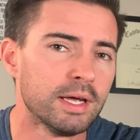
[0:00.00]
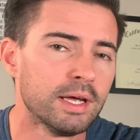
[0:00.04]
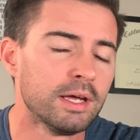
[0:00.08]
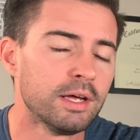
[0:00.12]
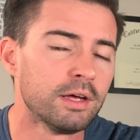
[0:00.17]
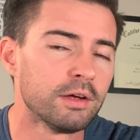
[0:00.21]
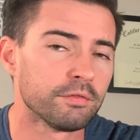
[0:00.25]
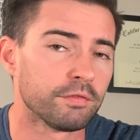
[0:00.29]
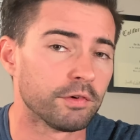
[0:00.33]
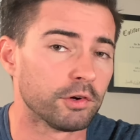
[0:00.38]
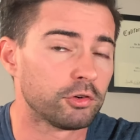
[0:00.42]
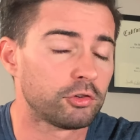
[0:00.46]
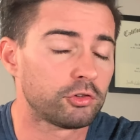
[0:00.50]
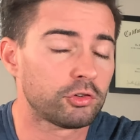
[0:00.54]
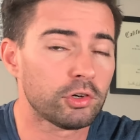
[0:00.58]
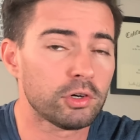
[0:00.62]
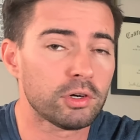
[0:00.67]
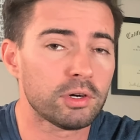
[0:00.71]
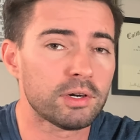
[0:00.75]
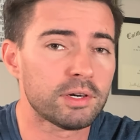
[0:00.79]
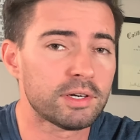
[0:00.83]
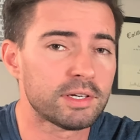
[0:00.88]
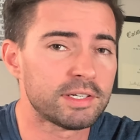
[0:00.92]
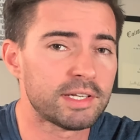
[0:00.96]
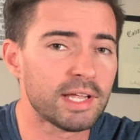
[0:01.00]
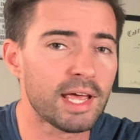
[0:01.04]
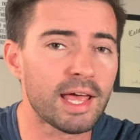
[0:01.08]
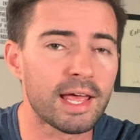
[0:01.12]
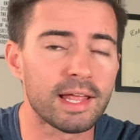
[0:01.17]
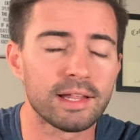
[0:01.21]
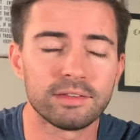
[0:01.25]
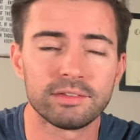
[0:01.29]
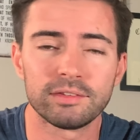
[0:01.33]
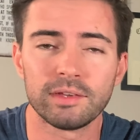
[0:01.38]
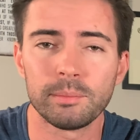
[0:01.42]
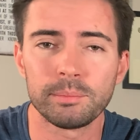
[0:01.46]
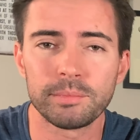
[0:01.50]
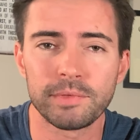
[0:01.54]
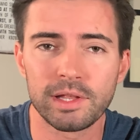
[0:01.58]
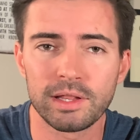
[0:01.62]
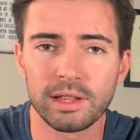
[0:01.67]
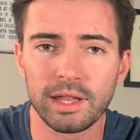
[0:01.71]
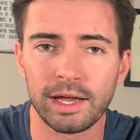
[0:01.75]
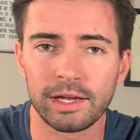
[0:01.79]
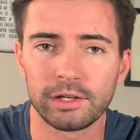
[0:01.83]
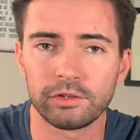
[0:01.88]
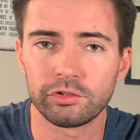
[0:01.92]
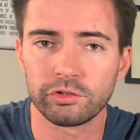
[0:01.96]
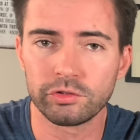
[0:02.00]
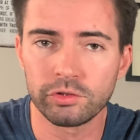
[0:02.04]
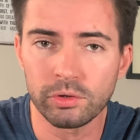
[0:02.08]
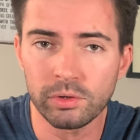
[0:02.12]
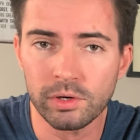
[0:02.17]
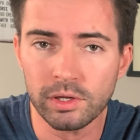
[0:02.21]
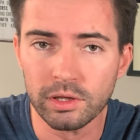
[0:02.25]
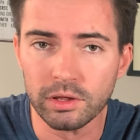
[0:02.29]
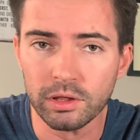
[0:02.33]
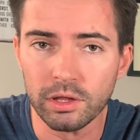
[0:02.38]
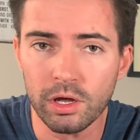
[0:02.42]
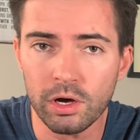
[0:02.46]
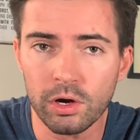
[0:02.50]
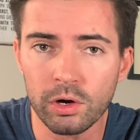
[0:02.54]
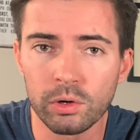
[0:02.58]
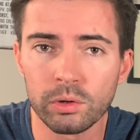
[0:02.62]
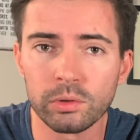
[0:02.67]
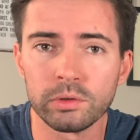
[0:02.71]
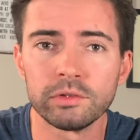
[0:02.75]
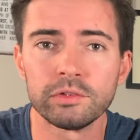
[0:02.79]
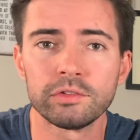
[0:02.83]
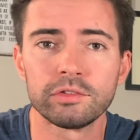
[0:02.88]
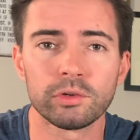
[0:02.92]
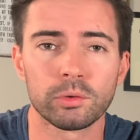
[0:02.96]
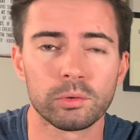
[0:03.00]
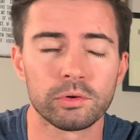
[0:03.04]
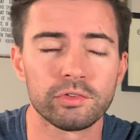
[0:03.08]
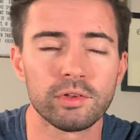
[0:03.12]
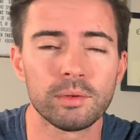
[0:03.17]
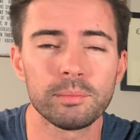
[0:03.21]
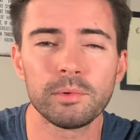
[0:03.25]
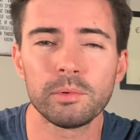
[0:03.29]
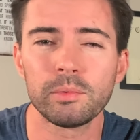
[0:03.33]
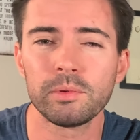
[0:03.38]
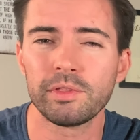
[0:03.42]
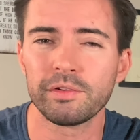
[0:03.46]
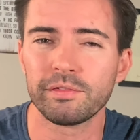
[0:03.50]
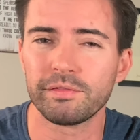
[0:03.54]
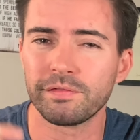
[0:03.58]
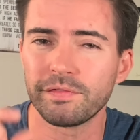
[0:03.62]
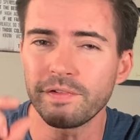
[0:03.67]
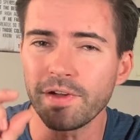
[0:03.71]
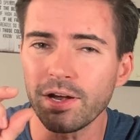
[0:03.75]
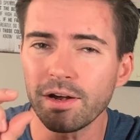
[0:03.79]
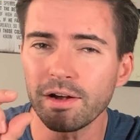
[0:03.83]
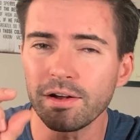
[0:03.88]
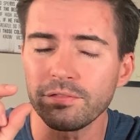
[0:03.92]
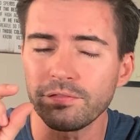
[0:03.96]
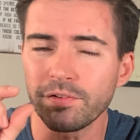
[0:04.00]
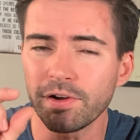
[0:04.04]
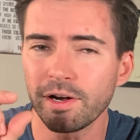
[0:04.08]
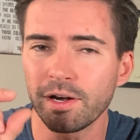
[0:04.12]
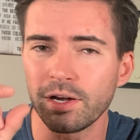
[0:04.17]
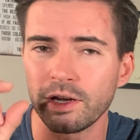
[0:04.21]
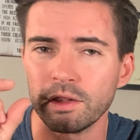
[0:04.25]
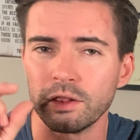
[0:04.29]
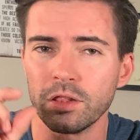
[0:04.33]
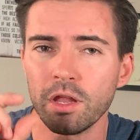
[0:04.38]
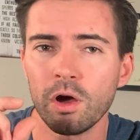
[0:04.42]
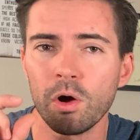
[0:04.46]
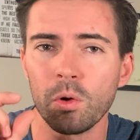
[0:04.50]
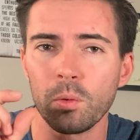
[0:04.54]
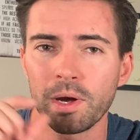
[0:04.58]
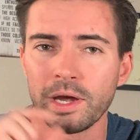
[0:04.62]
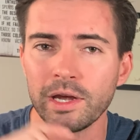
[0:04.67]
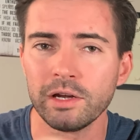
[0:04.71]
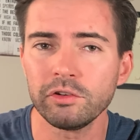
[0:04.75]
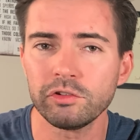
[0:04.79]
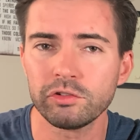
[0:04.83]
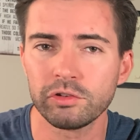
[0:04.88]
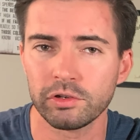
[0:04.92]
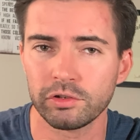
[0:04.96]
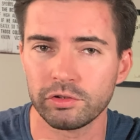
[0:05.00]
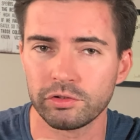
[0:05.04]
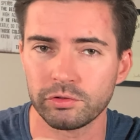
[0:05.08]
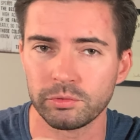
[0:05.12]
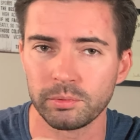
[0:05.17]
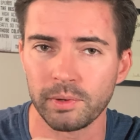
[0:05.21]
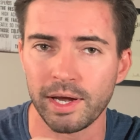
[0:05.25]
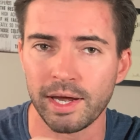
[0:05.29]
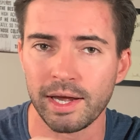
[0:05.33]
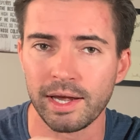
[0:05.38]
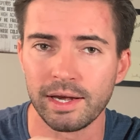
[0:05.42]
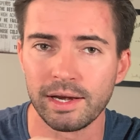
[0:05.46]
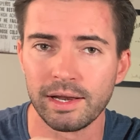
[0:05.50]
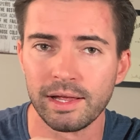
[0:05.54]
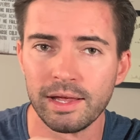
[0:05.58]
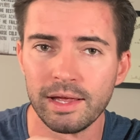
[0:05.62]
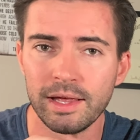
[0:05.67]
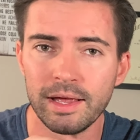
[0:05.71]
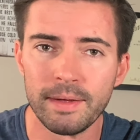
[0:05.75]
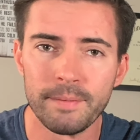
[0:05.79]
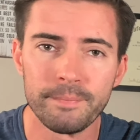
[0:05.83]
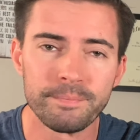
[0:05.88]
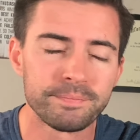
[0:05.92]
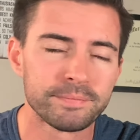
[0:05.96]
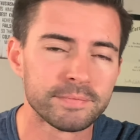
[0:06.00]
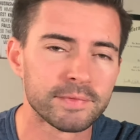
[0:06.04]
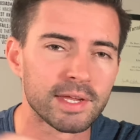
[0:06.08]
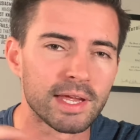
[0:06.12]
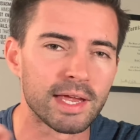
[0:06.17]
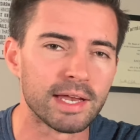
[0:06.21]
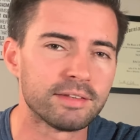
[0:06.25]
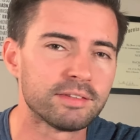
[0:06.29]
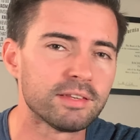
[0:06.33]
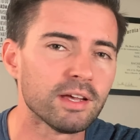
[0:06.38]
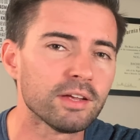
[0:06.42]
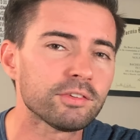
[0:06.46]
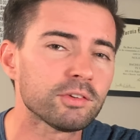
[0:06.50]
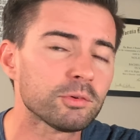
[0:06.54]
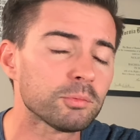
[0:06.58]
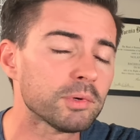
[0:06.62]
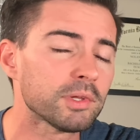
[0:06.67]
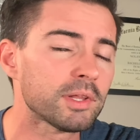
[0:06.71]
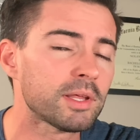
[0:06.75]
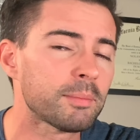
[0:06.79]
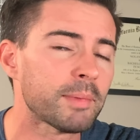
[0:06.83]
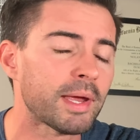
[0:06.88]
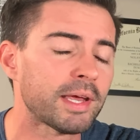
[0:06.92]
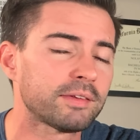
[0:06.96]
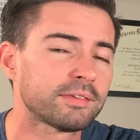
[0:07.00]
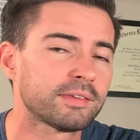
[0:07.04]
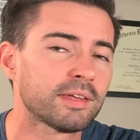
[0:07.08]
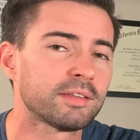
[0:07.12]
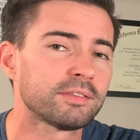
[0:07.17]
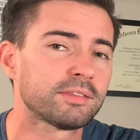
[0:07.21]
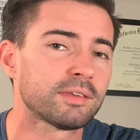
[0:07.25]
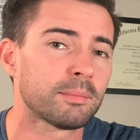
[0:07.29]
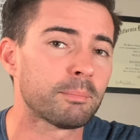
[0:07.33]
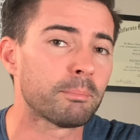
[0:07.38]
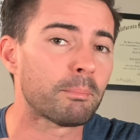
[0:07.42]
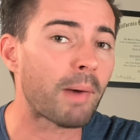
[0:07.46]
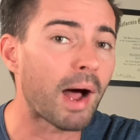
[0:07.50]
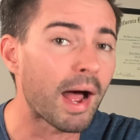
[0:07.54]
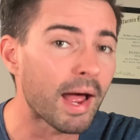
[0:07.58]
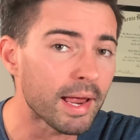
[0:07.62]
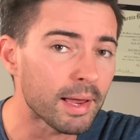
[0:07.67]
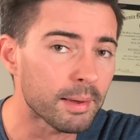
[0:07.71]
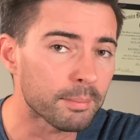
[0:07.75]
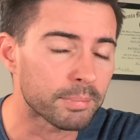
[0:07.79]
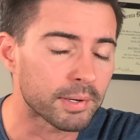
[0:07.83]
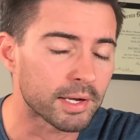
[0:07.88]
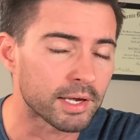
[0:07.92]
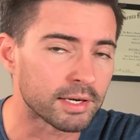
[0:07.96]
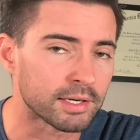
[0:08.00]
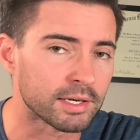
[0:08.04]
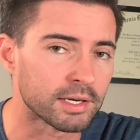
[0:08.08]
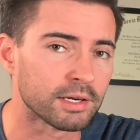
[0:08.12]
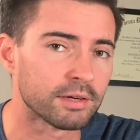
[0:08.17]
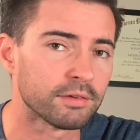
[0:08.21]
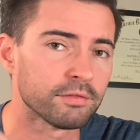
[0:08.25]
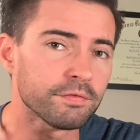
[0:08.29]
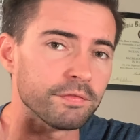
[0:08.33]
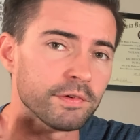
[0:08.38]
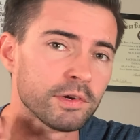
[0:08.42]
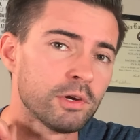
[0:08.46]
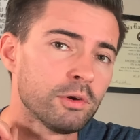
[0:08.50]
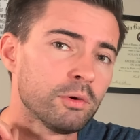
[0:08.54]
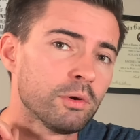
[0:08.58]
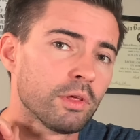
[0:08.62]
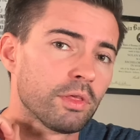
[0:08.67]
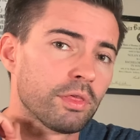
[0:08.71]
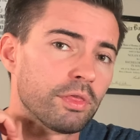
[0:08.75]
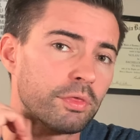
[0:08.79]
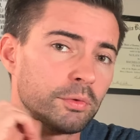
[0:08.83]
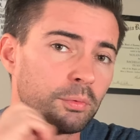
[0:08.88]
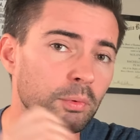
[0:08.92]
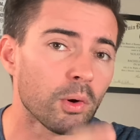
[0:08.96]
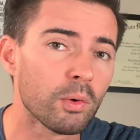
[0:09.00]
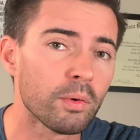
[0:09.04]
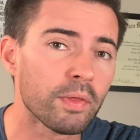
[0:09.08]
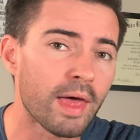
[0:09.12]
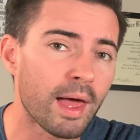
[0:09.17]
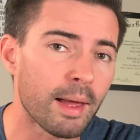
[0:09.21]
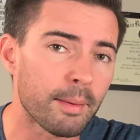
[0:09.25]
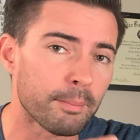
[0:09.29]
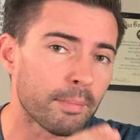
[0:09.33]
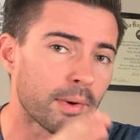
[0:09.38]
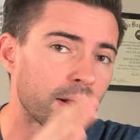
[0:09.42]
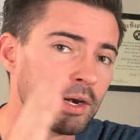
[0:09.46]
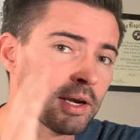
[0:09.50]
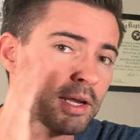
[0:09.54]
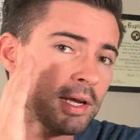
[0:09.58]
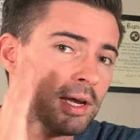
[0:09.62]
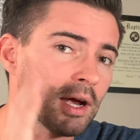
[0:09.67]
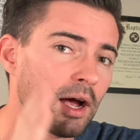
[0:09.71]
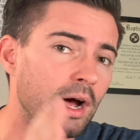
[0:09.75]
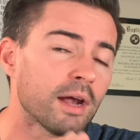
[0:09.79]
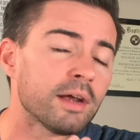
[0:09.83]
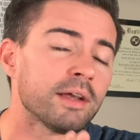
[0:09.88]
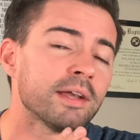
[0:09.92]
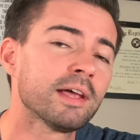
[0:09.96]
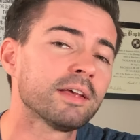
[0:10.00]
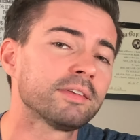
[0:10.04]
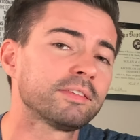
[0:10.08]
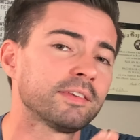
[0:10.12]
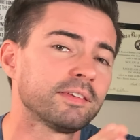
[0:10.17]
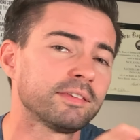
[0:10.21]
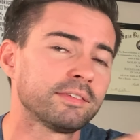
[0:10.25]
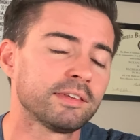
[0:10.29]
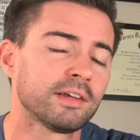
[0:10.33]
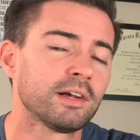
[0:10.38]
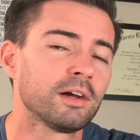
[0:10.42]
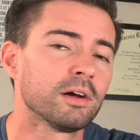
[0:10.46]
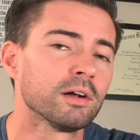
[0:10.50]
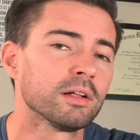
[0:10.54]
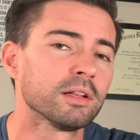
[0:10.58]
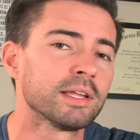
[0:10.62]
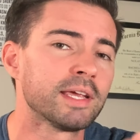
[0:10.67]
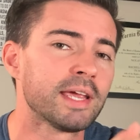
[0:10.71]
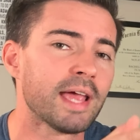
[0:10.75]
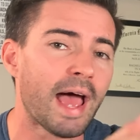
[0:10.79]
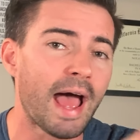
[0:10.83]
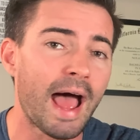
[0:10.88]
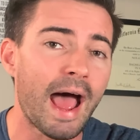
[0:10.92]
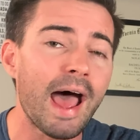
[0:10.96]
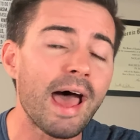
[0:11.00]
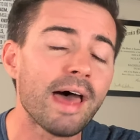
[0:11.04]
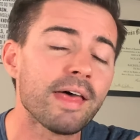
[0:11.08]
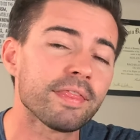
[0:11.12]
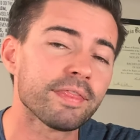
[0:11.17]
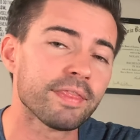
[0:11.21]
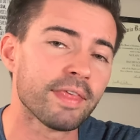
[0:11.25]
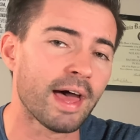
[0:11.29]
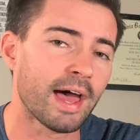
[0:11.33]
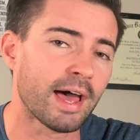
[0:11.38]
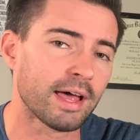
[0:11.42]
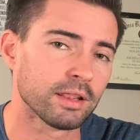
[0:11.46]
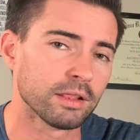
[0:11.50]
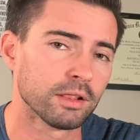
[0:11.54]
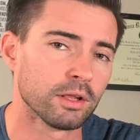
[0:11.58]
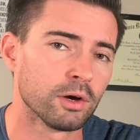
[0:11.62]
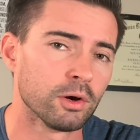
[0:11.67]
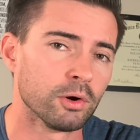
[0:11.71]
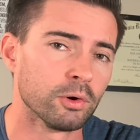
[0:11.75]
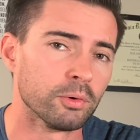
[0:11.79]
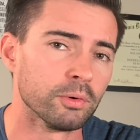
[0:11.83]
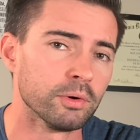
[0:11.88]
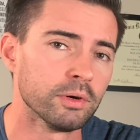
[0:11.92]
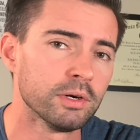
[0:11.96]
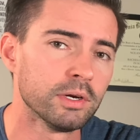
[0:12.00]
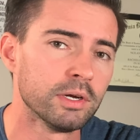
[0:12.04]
For certain debt, something like student loans or something with a very, very low interest rate, it doesn't really make sense, in my opinion, for you to throw that money unnecessarily at that loan